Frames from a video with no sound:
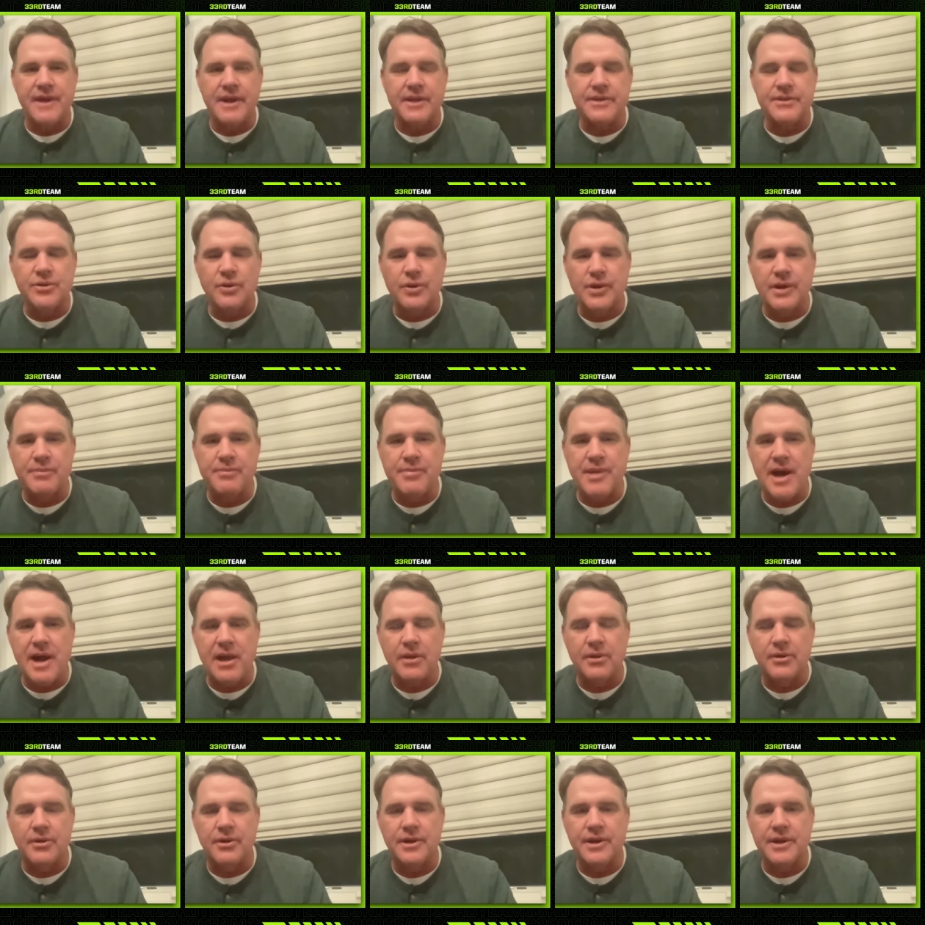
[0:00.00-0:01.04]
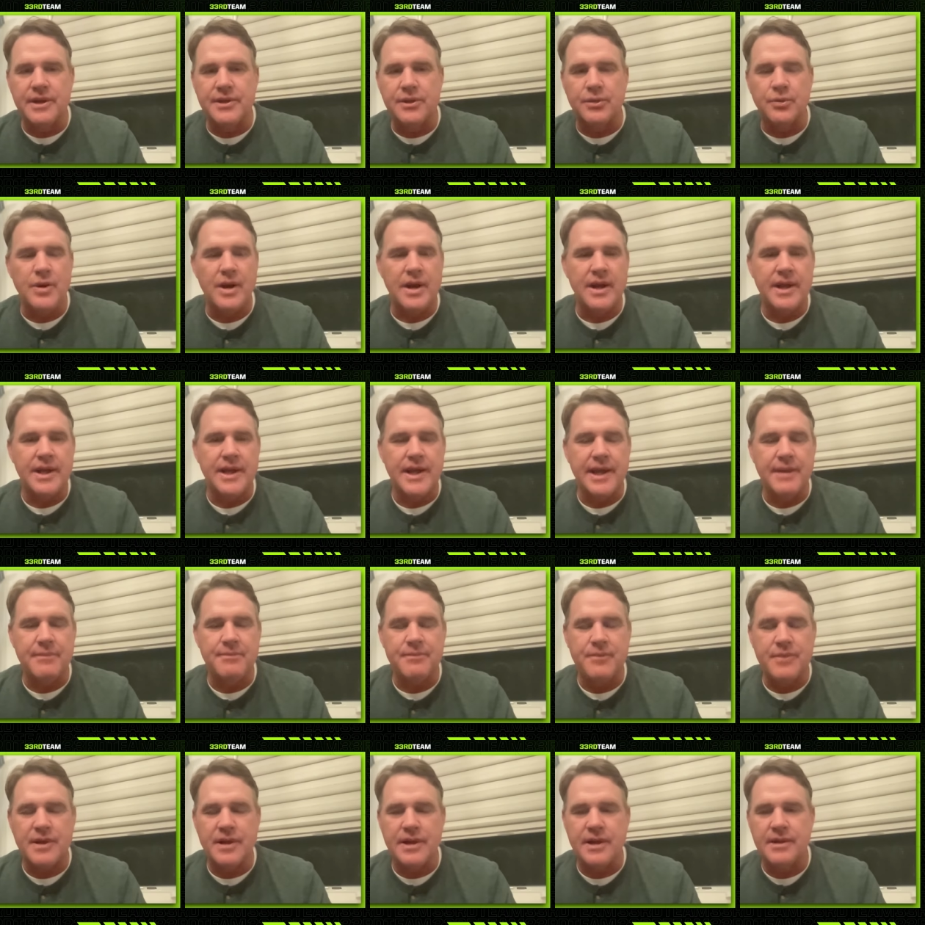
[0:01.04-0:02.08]
of Tony Pollard in the running game.
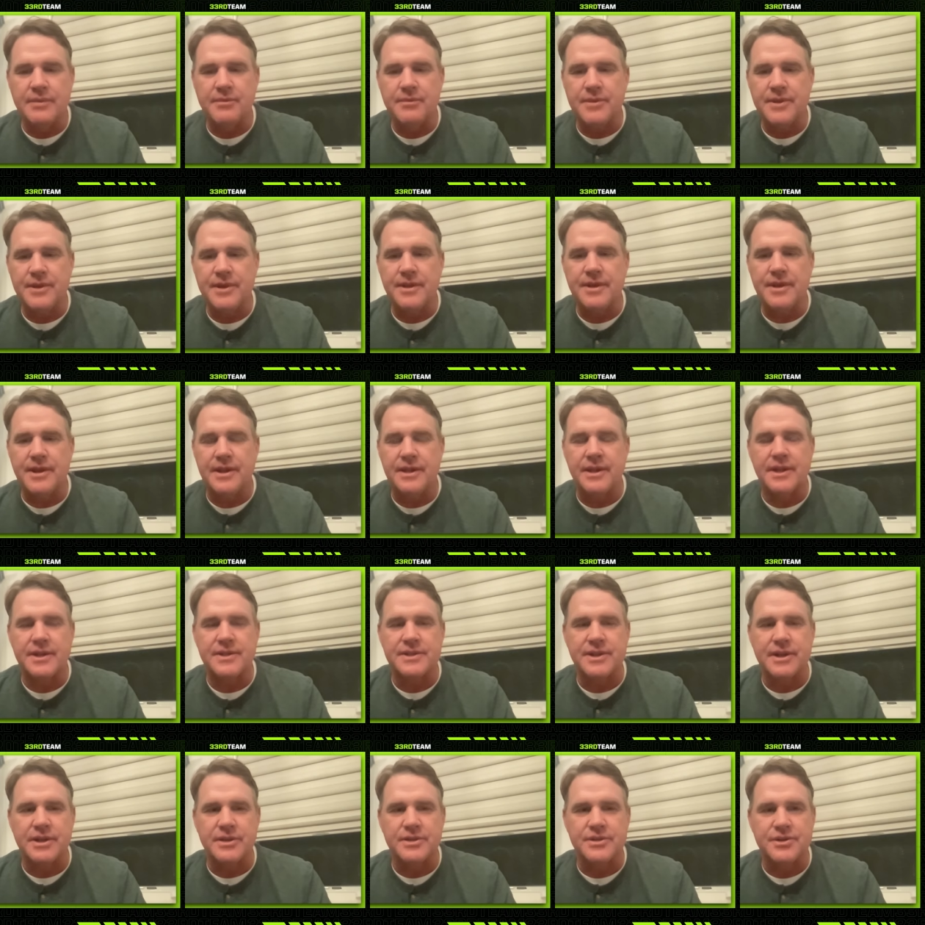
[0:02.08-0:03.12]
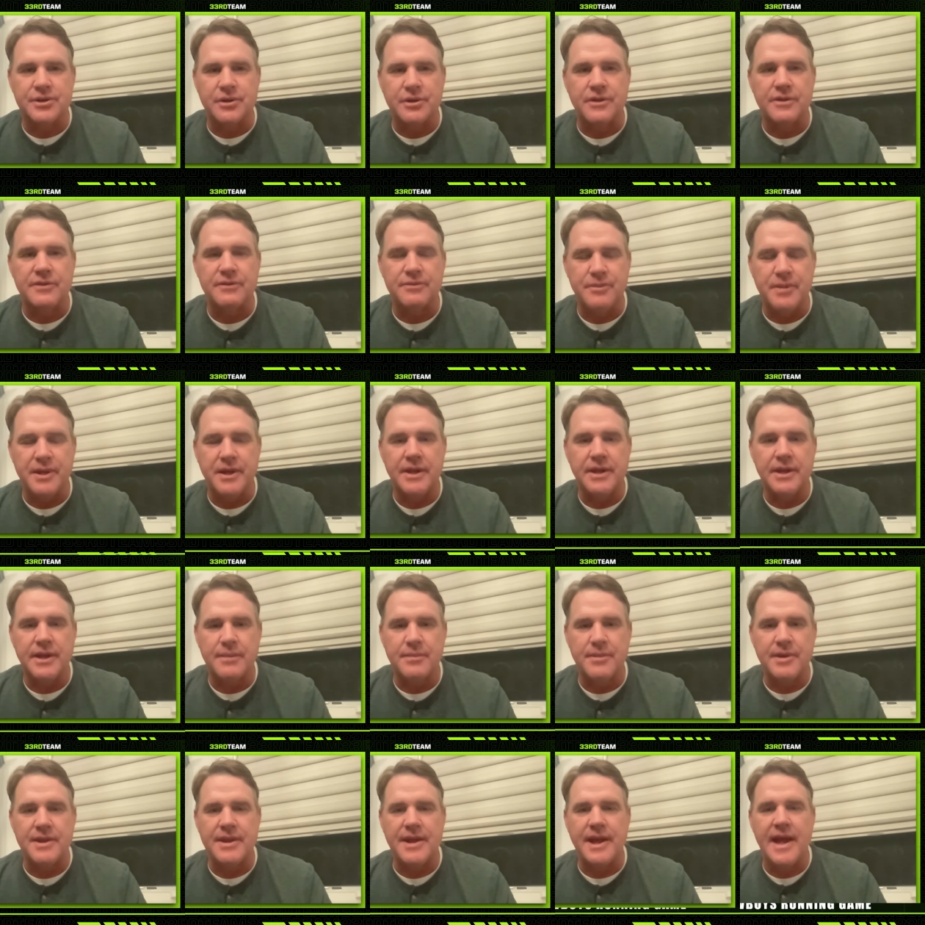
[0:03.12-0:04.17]
Um, that, that's a concern for me. I
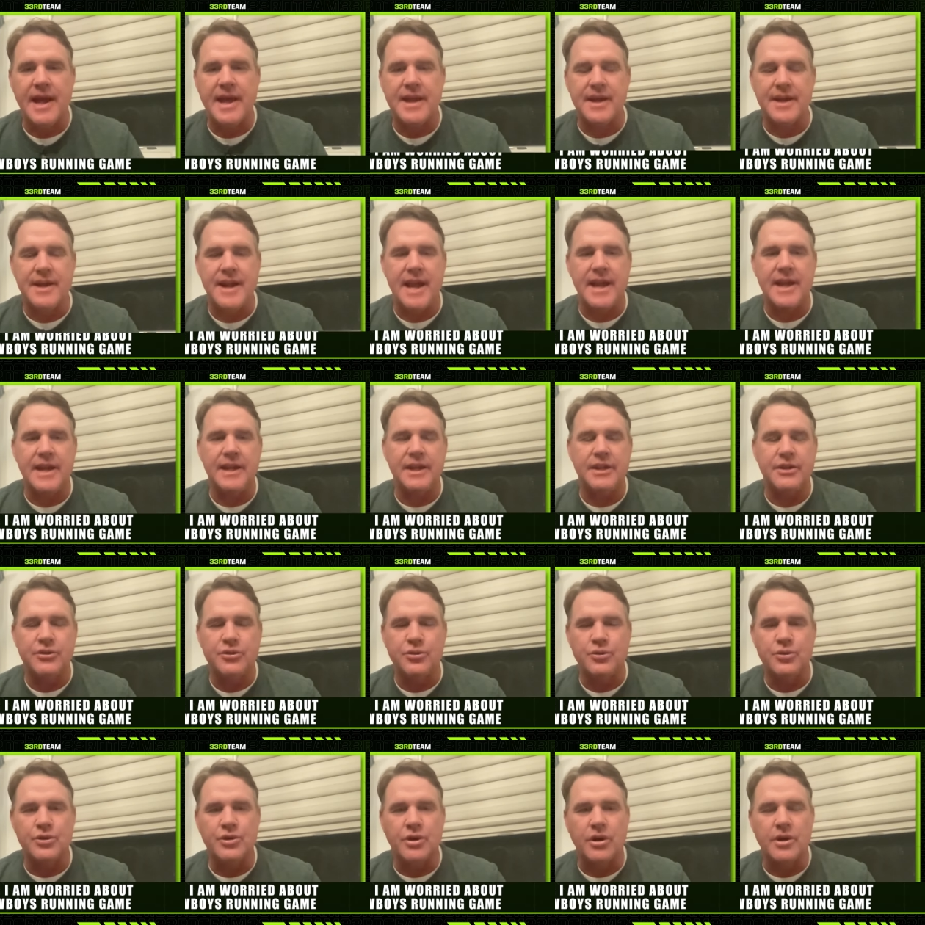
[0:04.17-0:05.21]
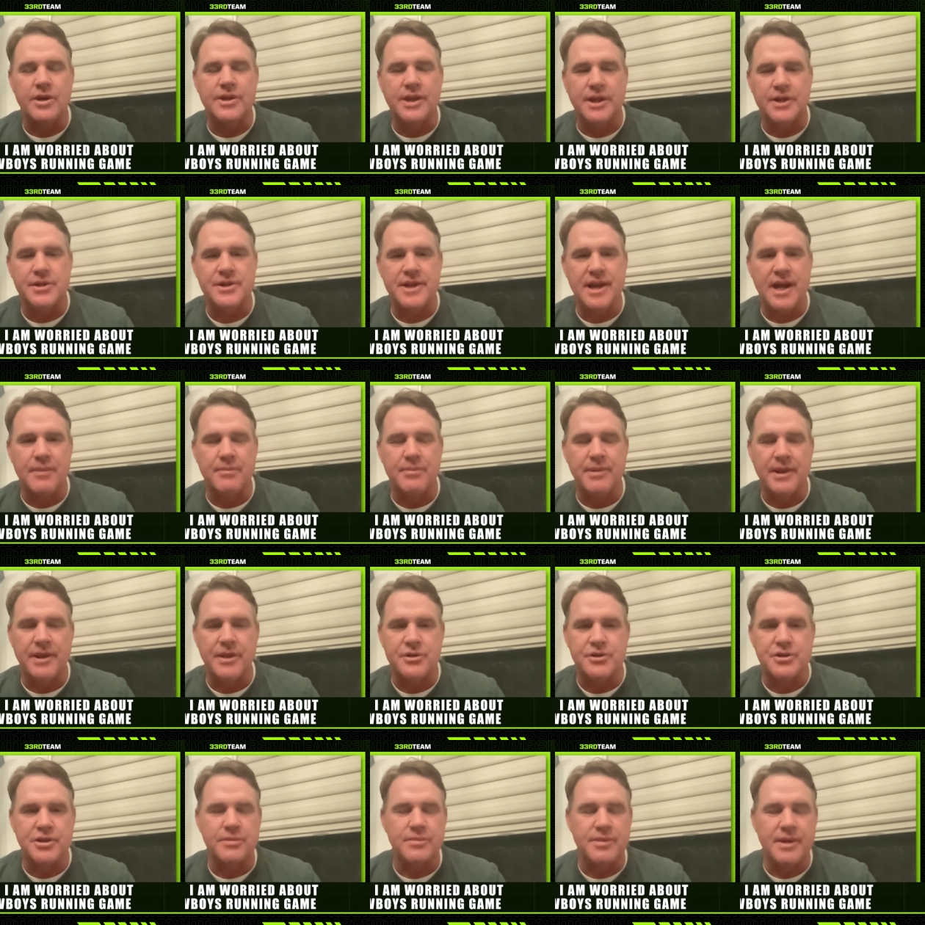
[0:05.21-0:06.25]
mean, they had a ninety-two yard touchdown play that
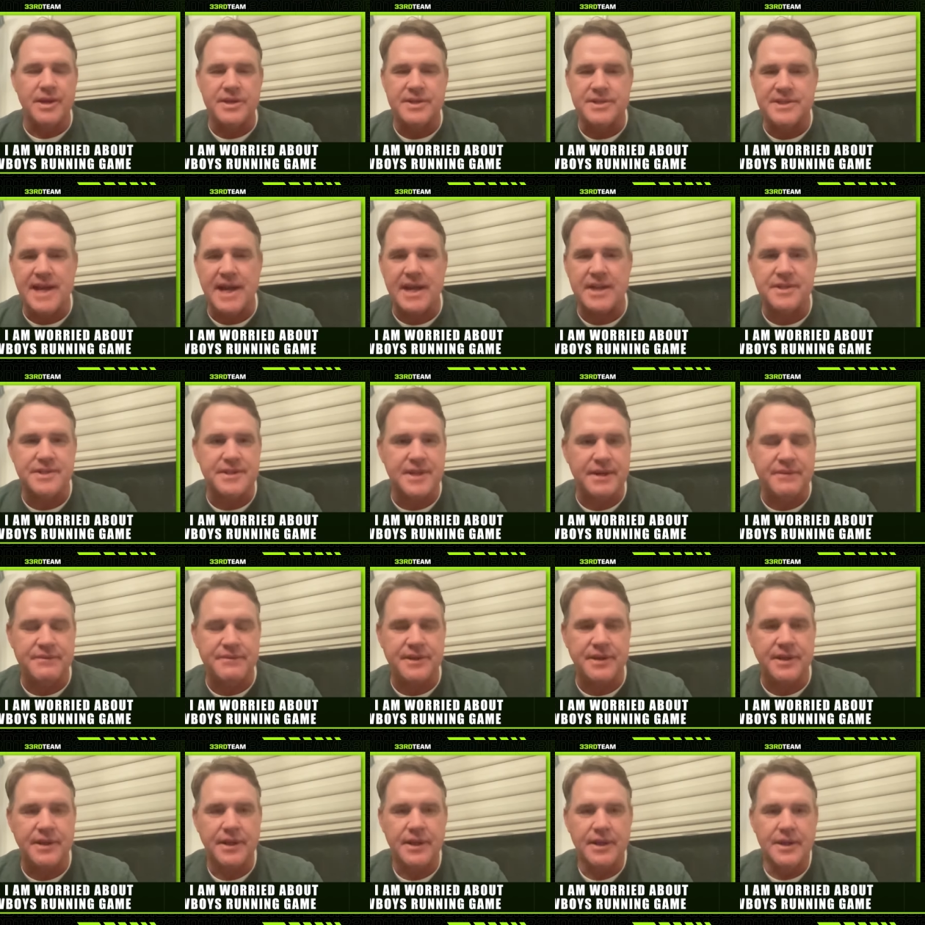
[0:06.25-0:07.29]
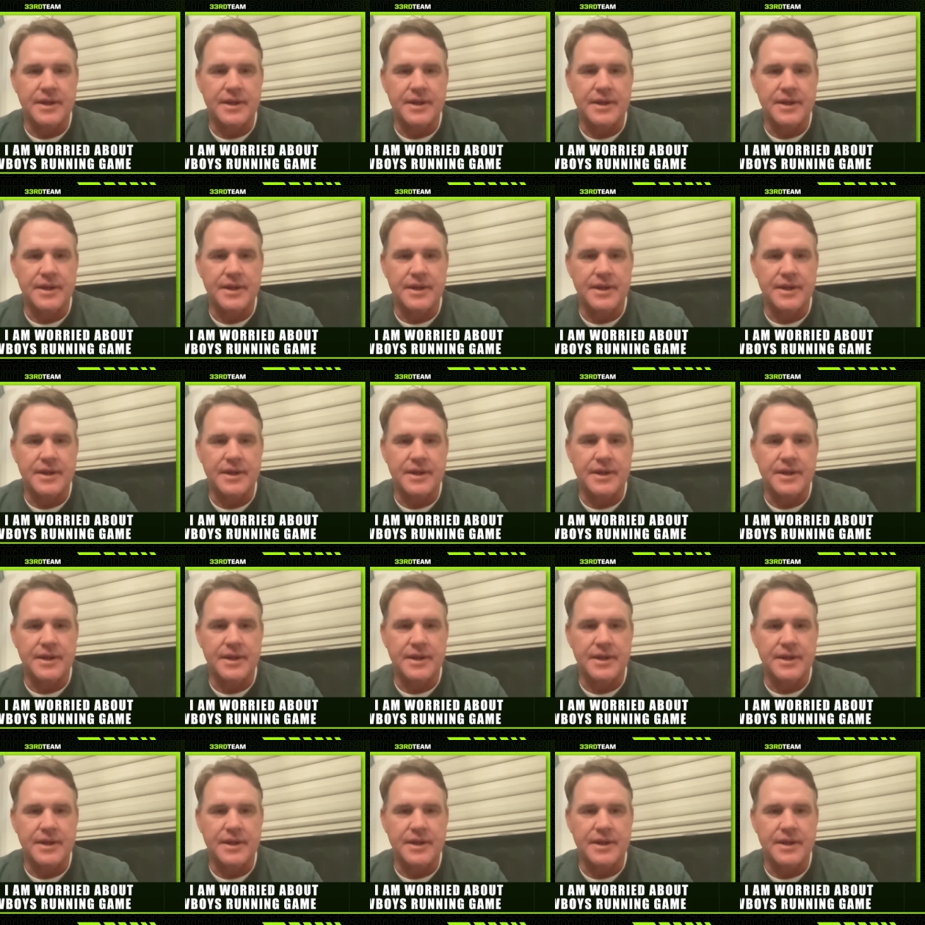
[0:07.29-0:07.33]
should have been a sack safety.